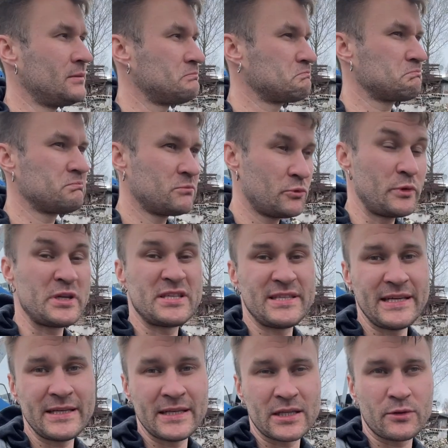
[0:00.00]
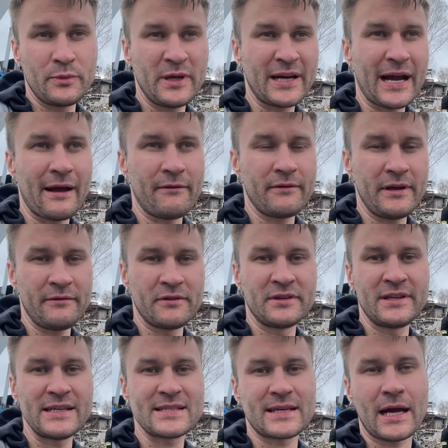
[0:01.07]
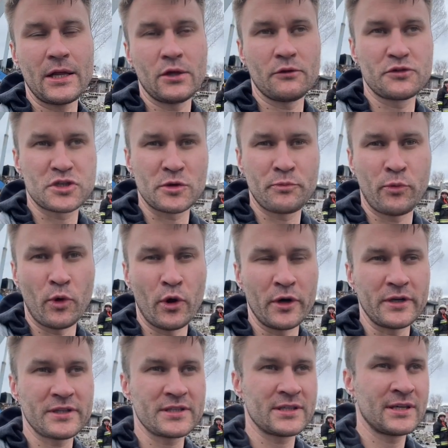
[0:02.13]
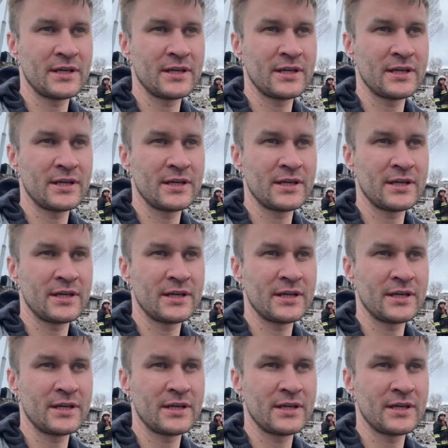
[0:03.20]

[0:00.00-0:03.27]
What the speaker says: your thoughts and your analysis for the Finns